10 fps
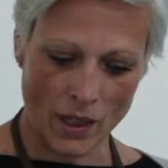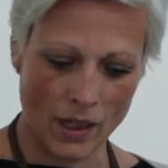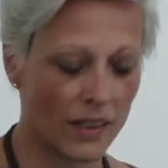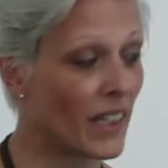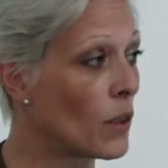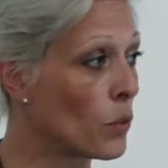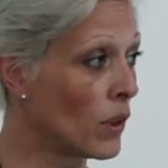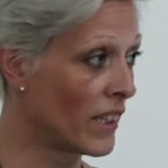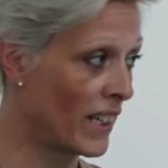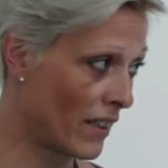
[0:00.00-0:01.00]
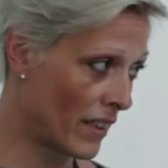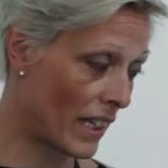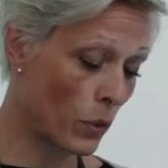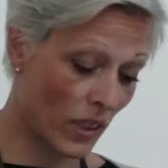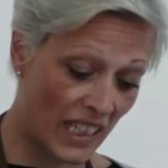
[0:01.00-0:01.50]
They
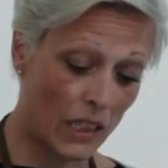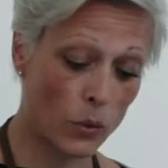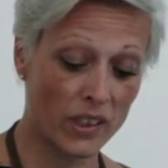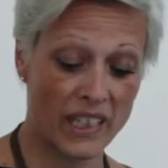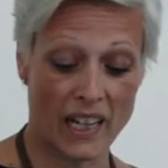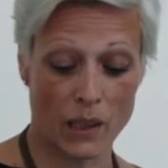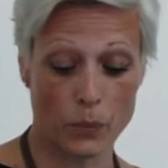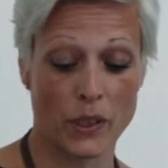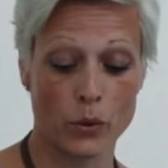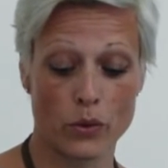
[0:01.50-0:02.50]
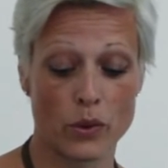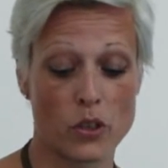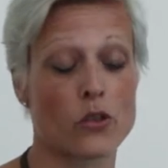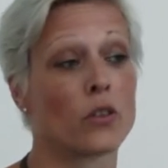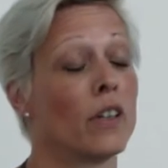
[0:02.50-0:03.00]
will equally help you to
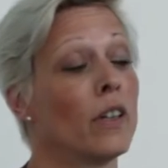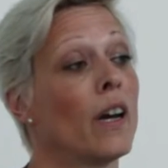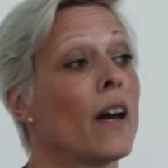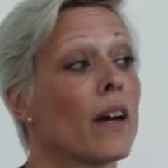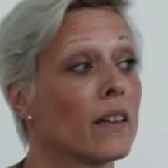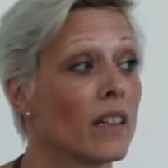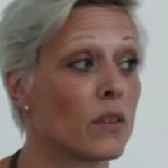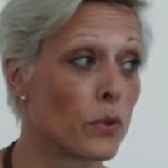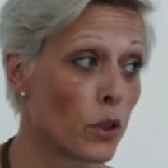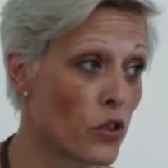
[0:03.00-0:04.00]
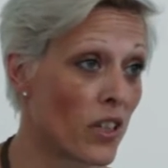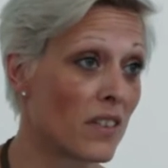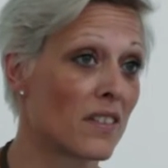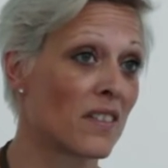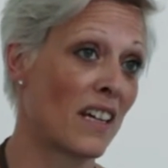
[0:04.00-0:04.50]
ensure that the project
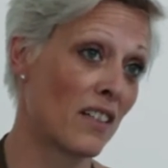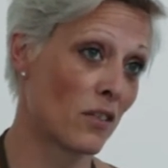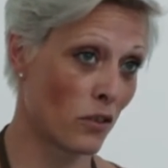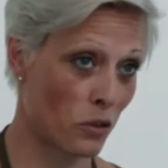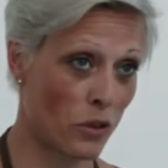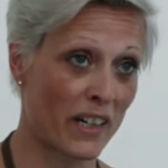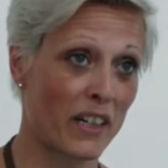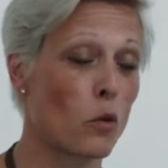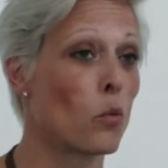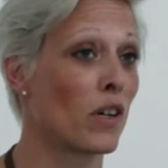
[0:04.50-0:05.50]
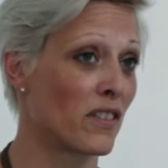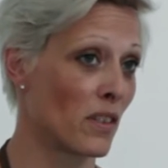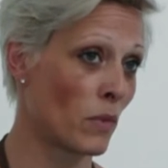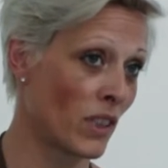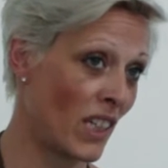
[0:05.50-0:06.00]
stays on track once the
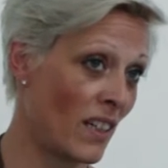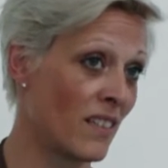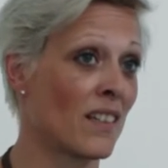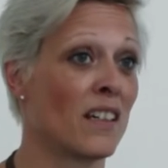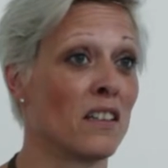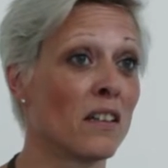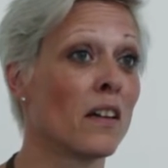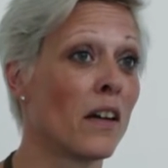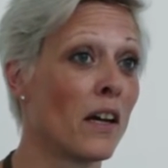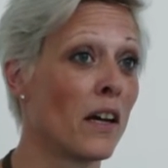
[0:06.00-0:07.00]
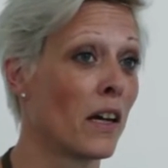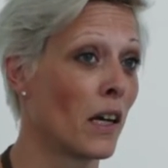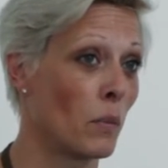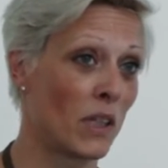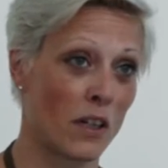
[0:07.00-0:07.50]
money is in,
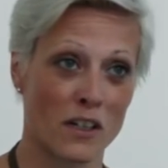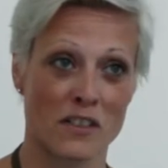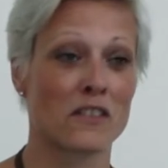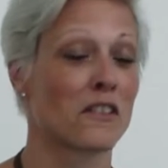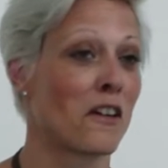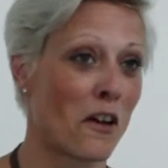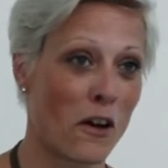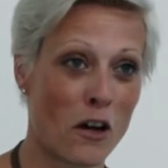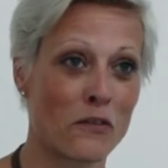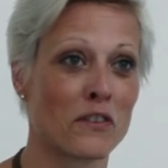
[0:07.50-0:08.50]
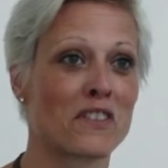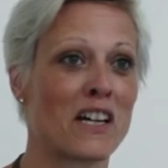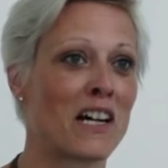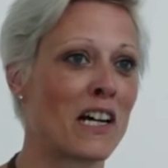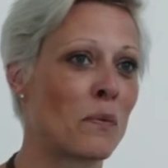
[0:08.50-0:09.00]
because
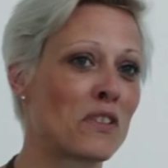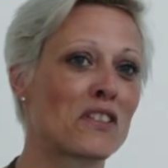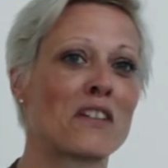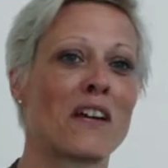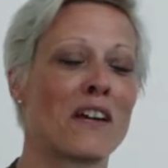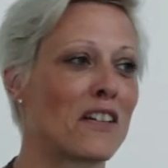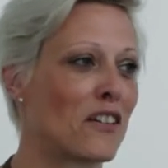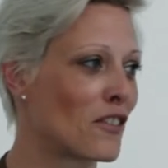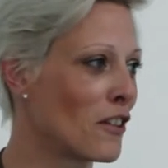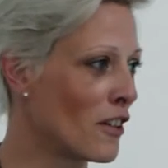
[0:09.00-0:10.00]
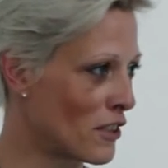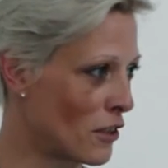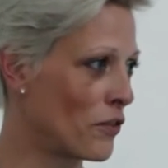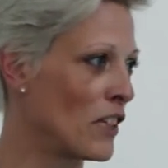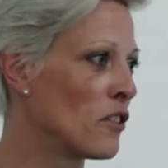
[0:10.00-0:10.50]
oftentimes there is lots
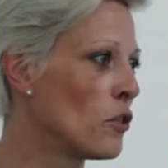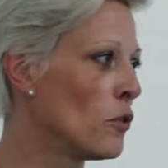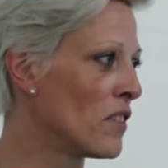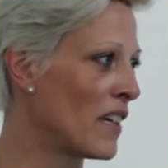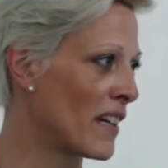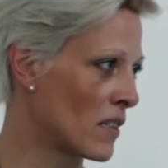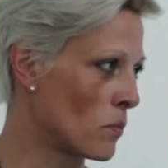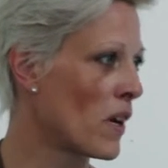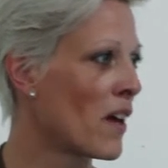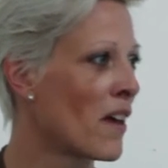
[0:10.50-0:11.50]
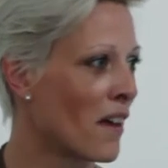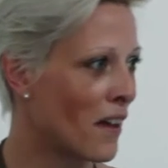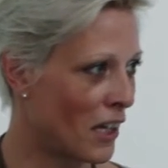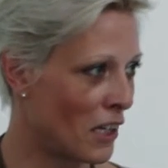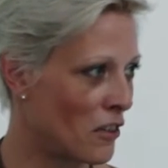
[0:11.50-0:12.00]
of enthusiasm
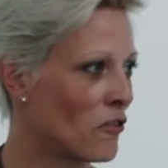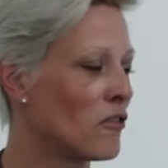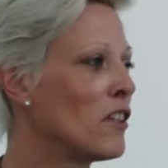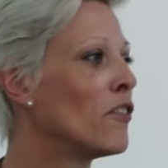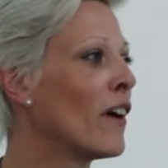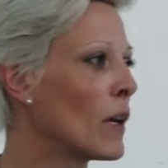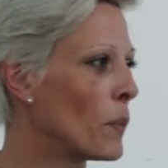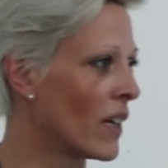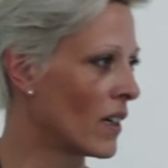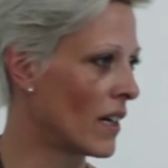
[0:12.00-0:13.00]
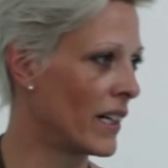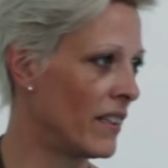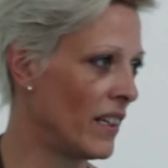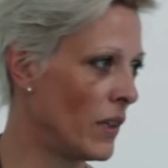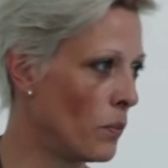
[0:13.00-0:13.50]
in developing an
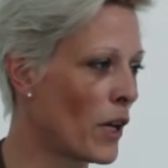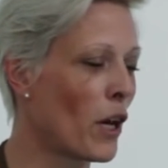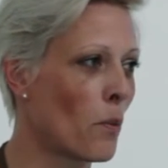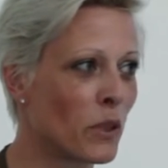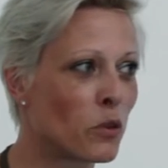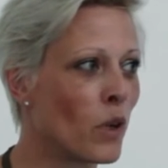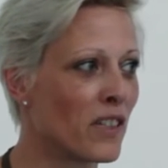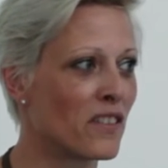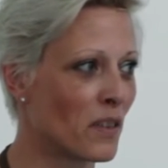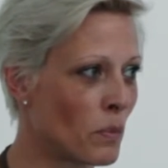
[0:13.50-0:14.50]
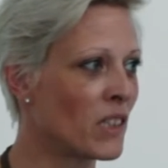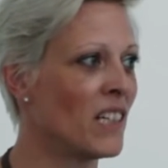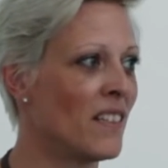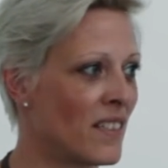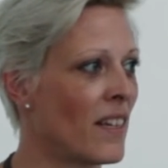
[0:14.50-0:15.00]
ID, but once the money
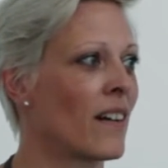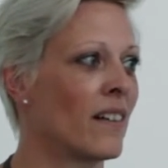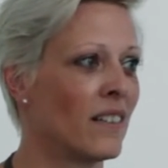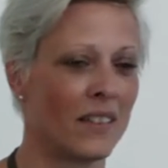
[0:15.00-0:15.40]
is there,